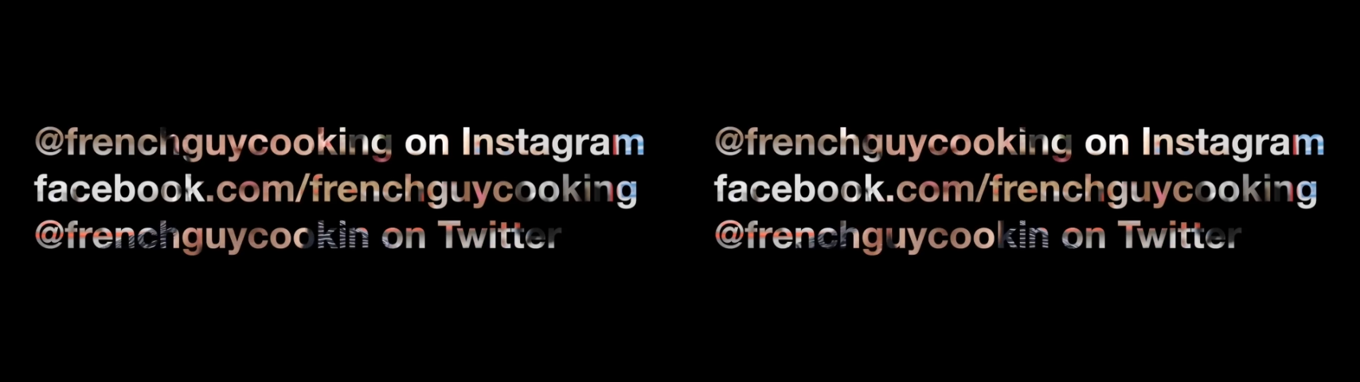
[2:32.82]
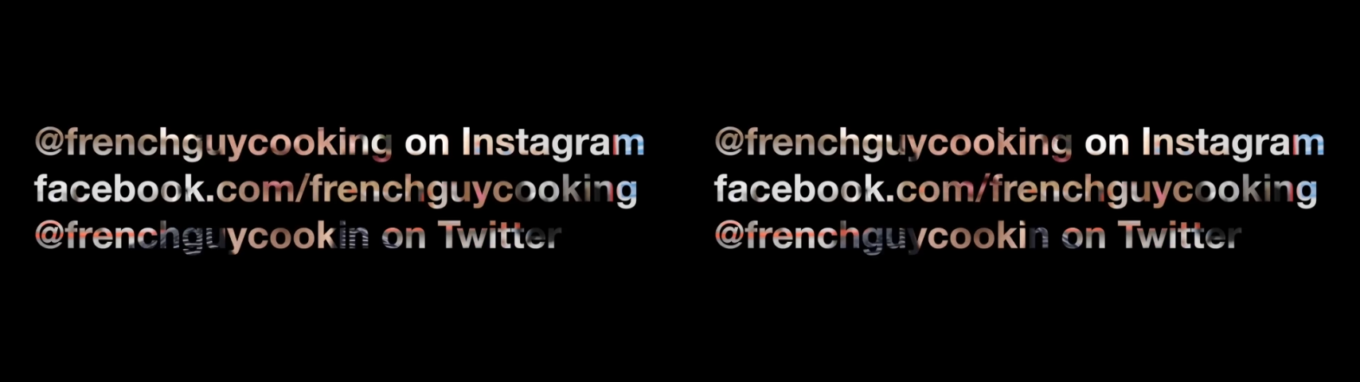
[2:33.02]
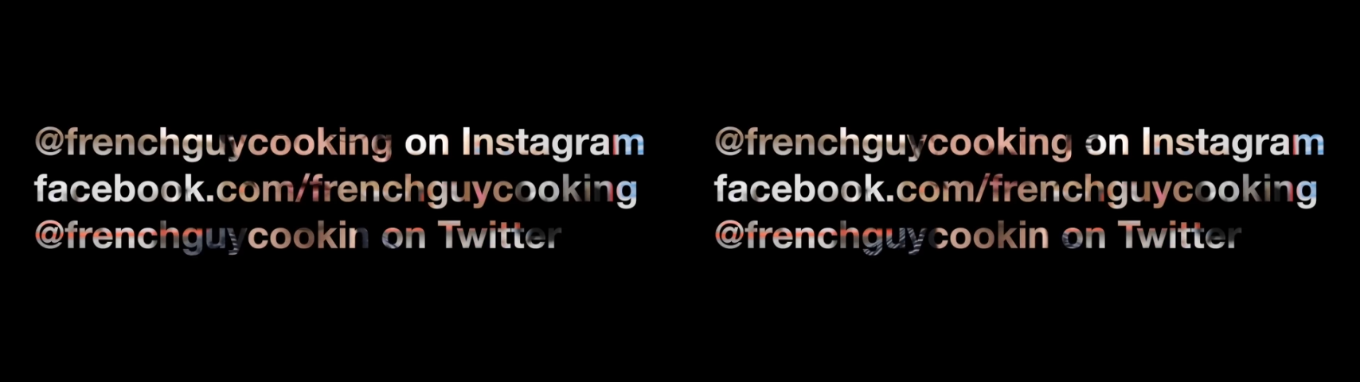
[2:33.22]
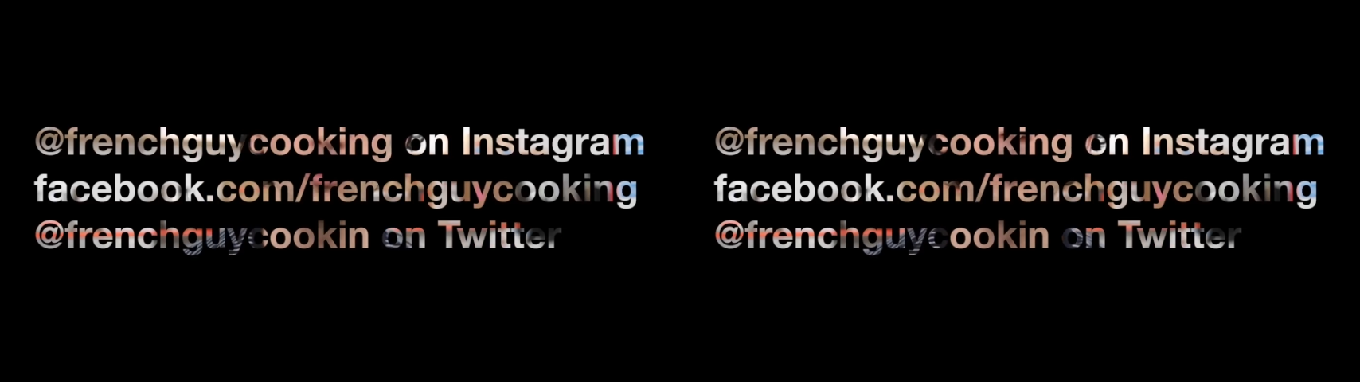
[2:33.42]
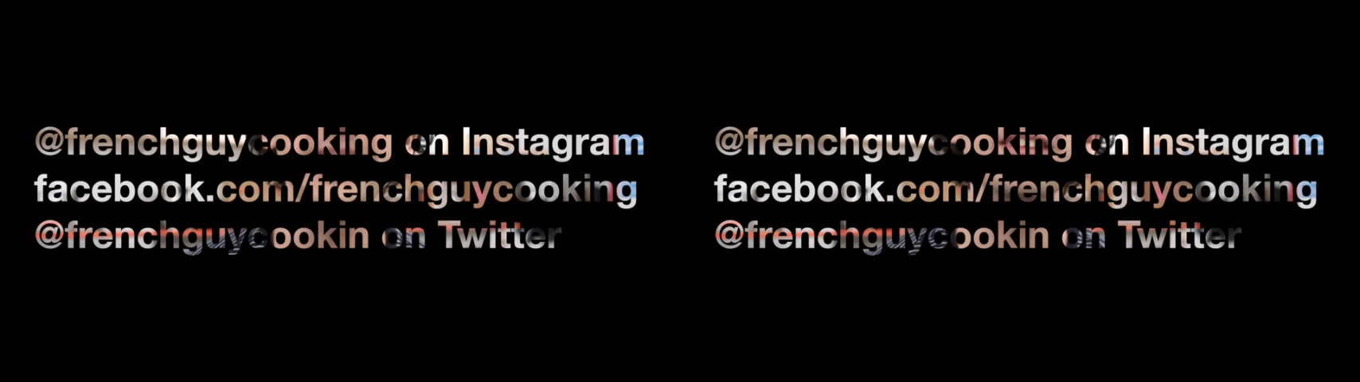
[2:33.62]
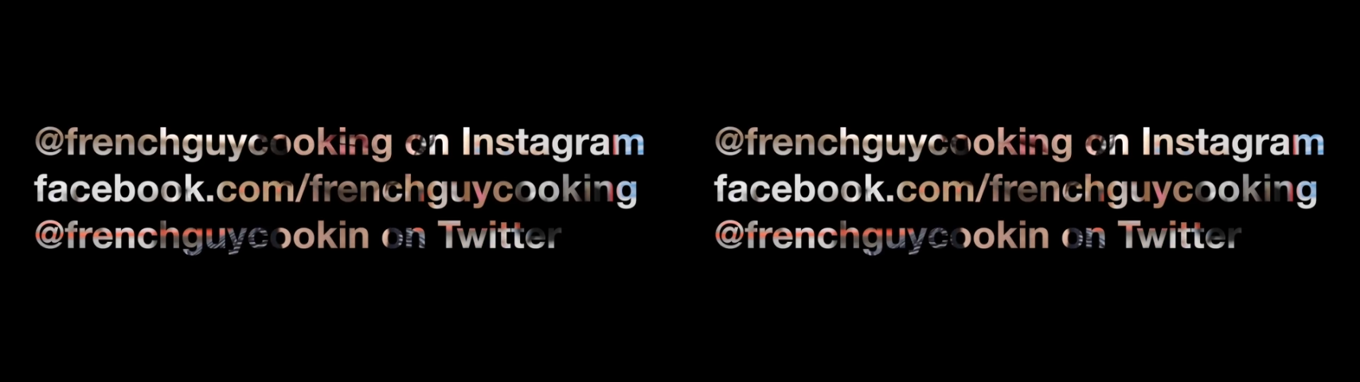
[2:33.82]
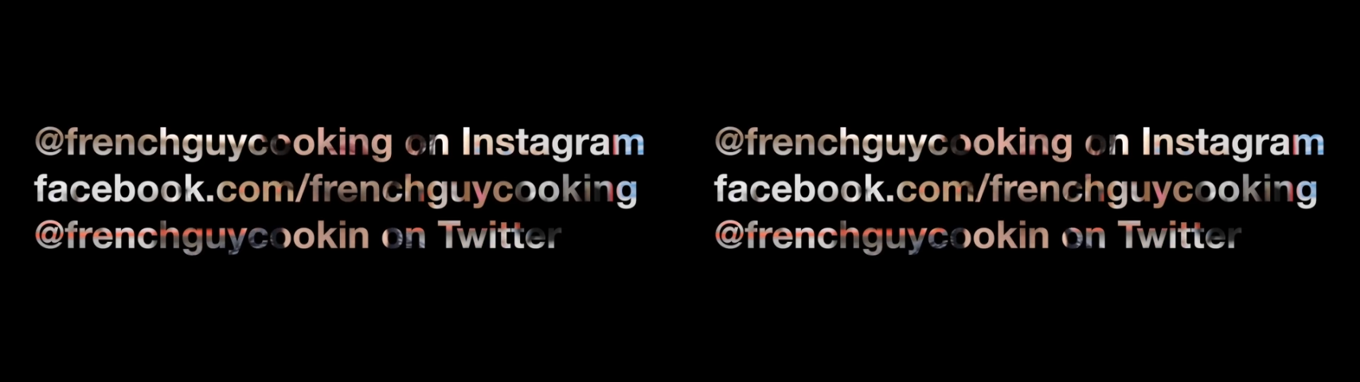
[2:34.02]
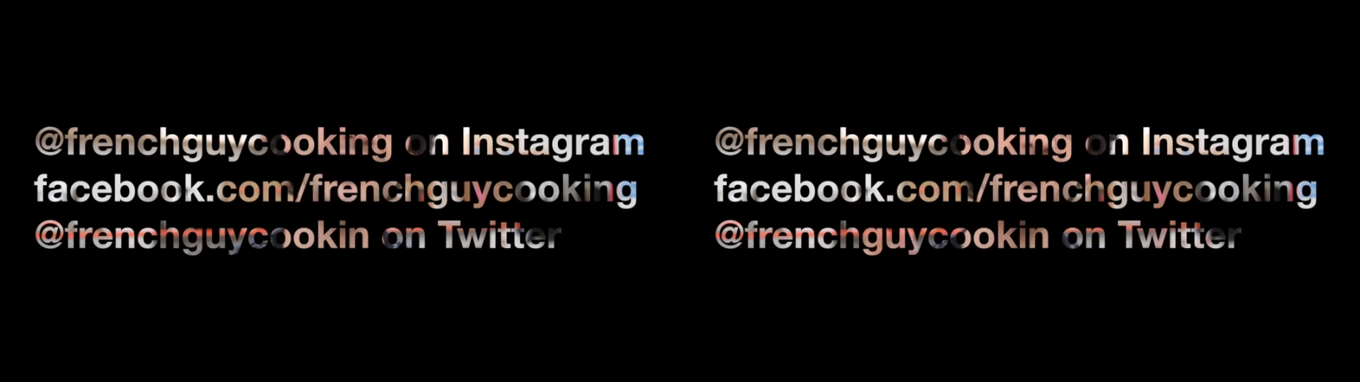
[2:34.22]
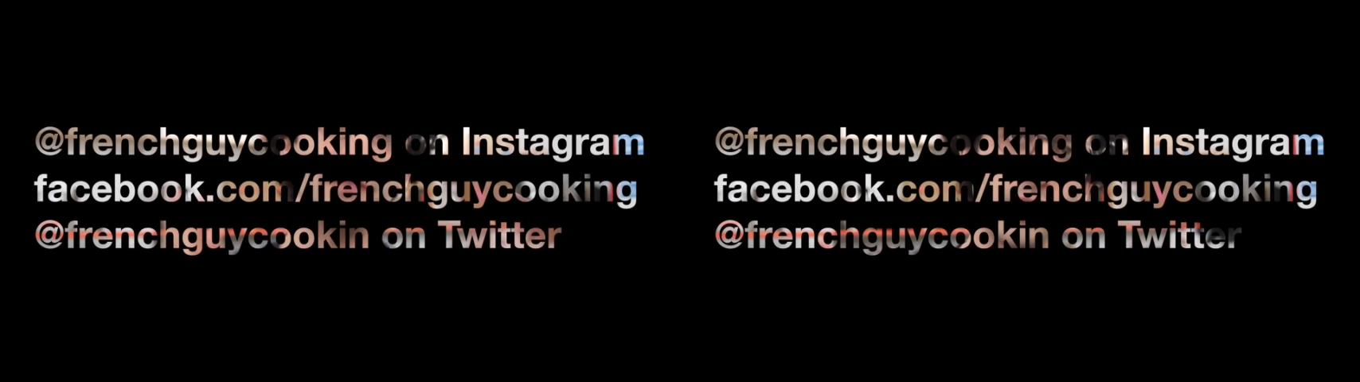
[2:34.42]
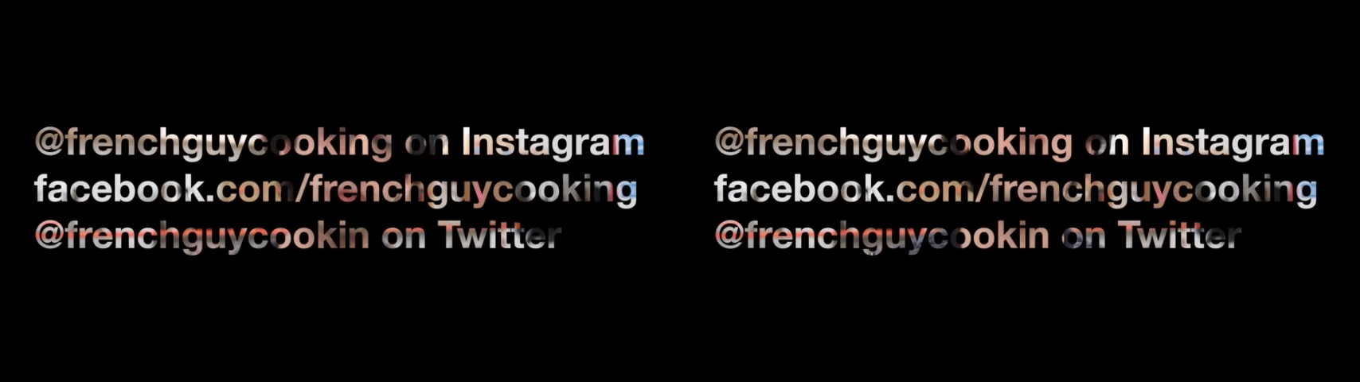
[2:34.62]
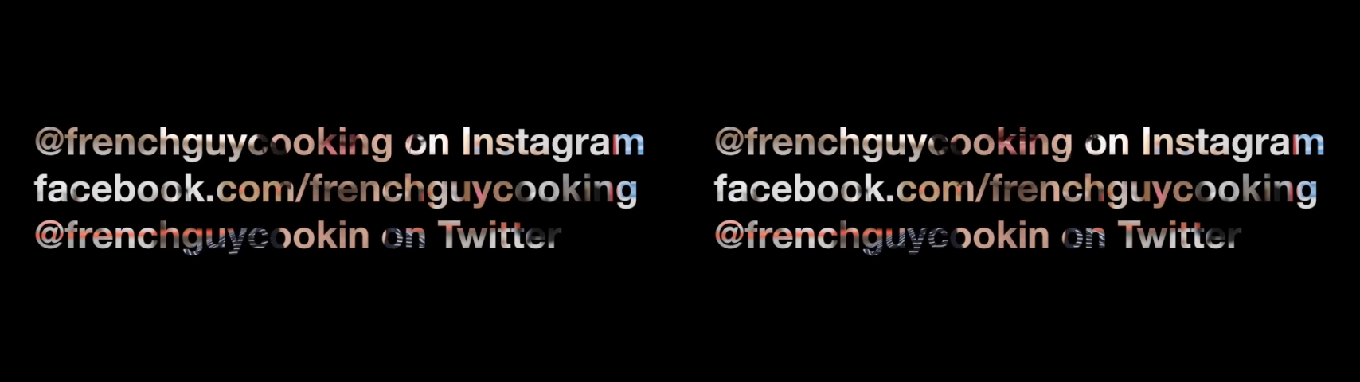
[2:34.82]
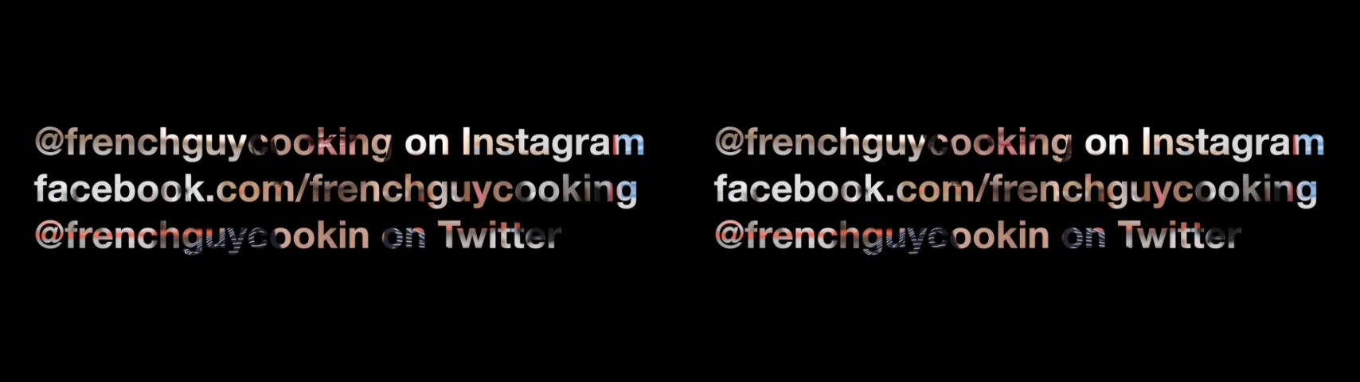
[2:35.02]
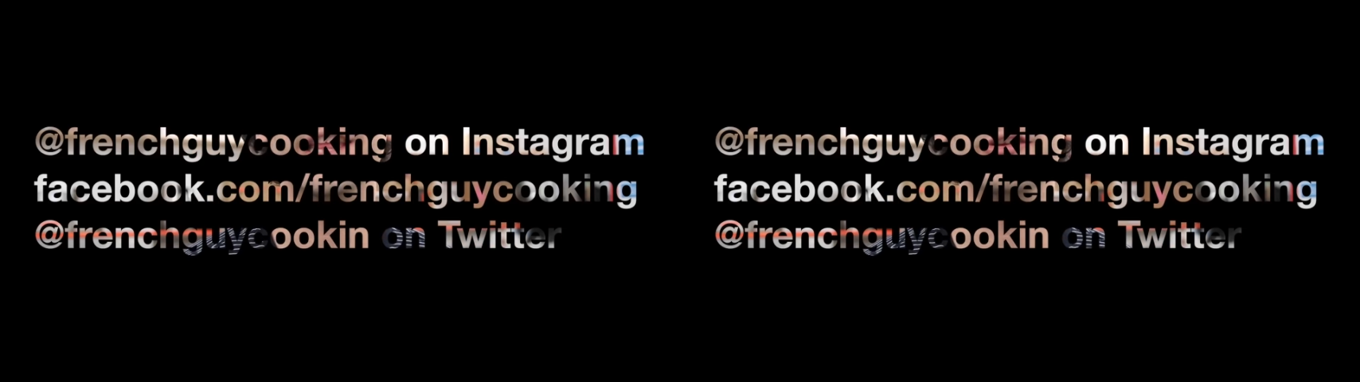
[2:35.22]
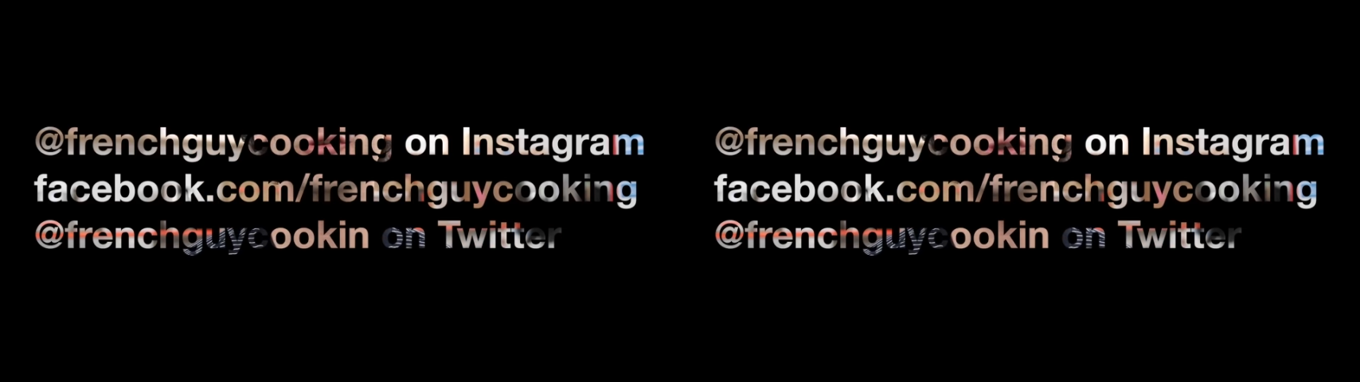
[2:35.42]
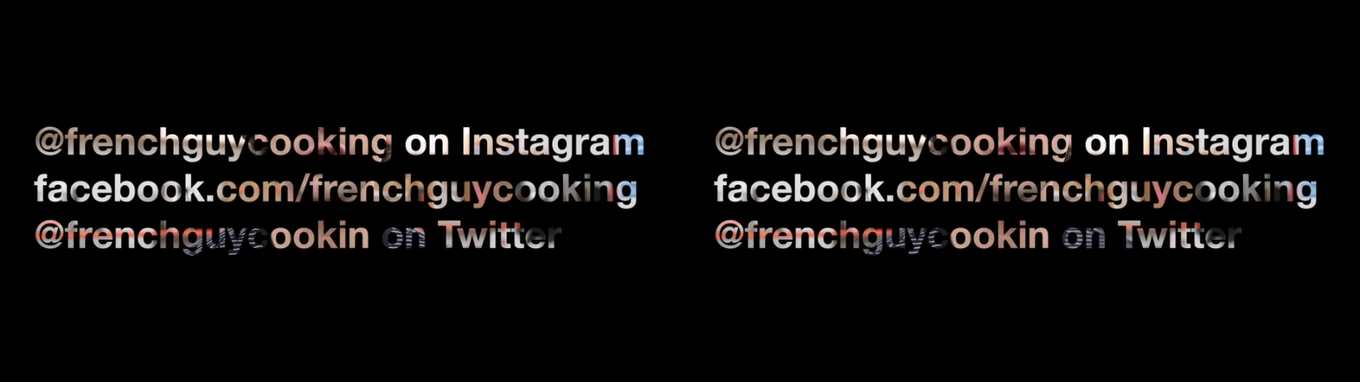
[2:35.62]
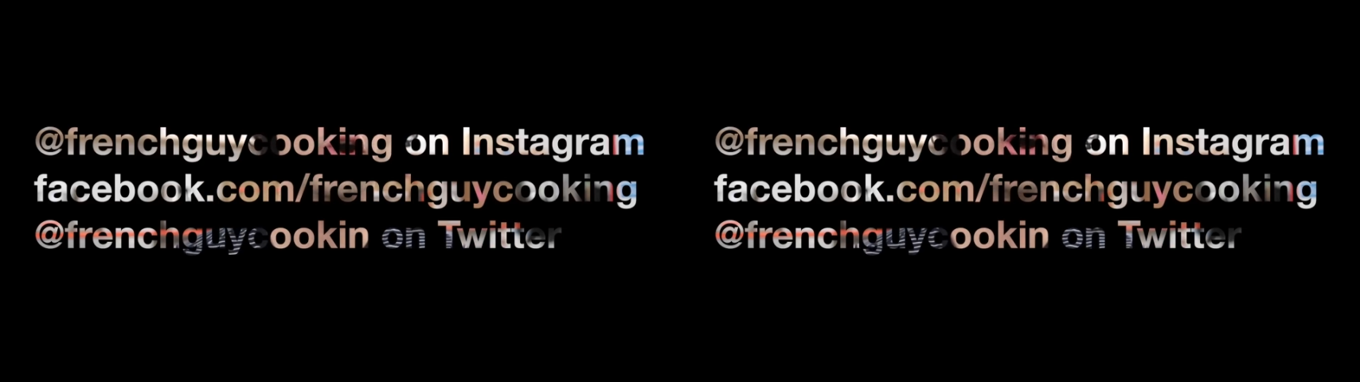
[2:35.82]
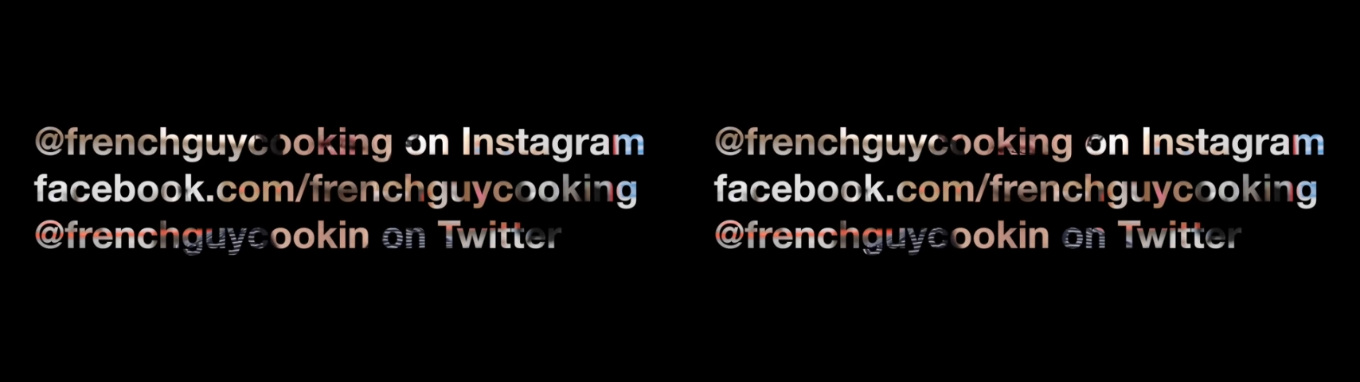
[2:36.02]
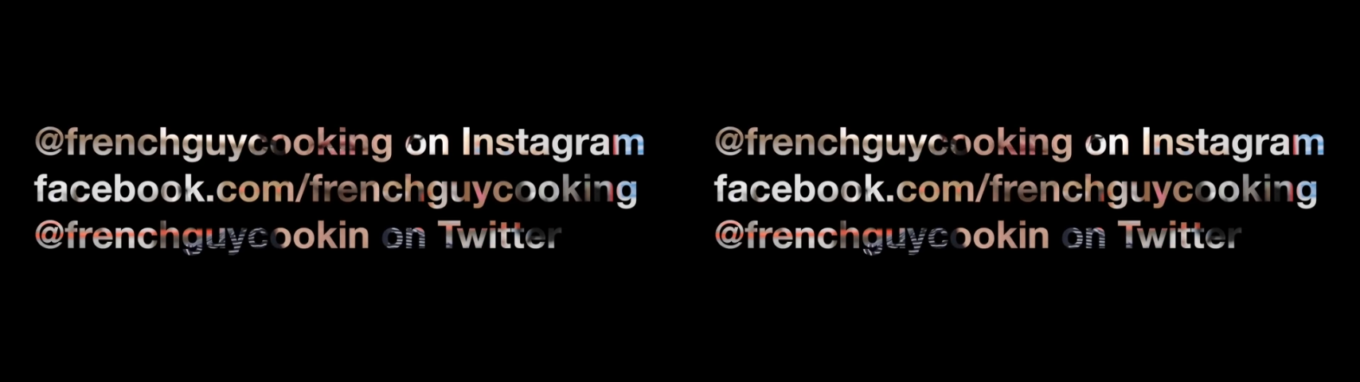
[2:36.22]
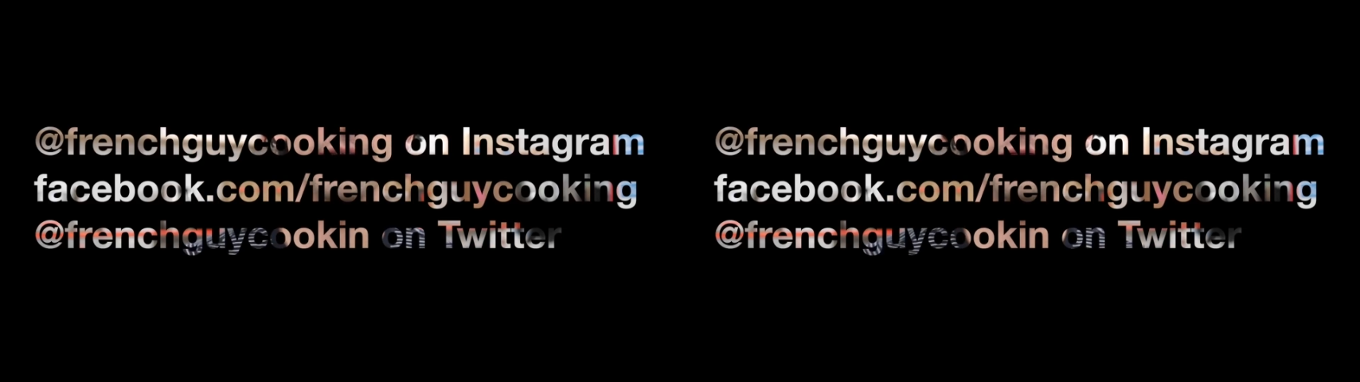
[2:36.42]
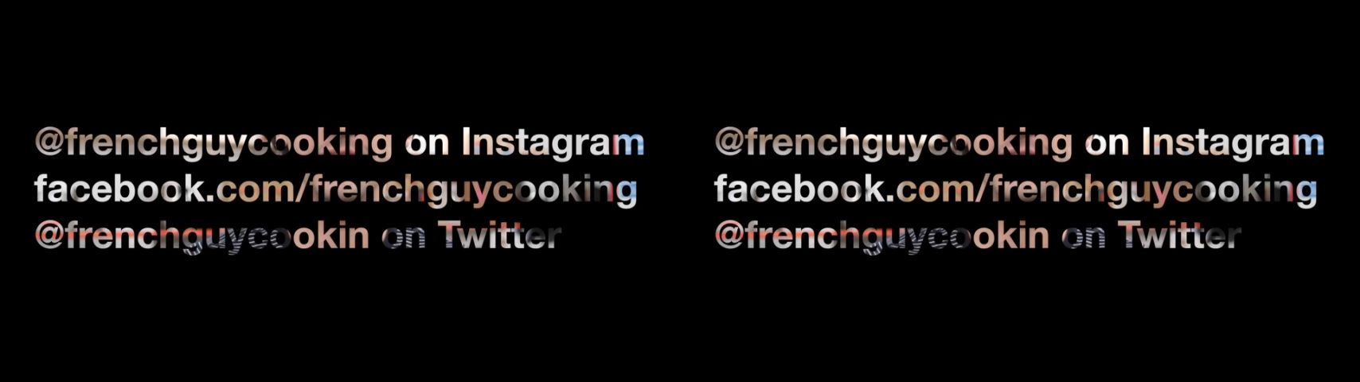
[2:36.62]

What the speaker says: [unreadable: no face in view]